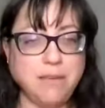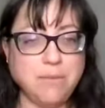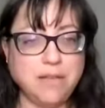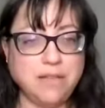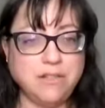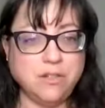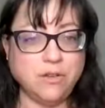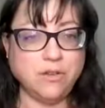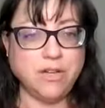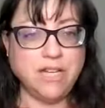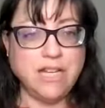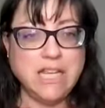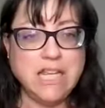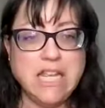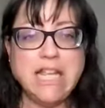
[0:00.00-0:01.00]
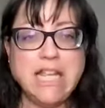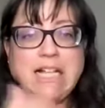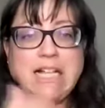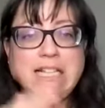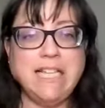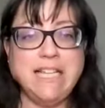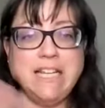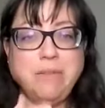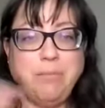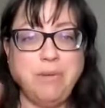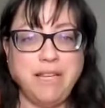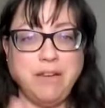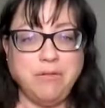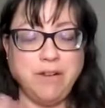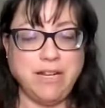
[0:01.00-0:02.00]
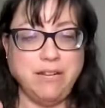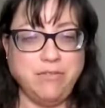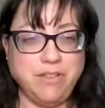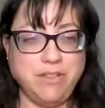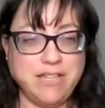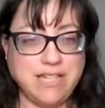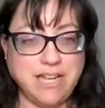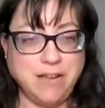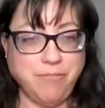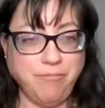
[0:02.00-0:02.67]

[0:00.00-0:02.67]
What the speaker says: melatonin, clean up, and get ready for the day.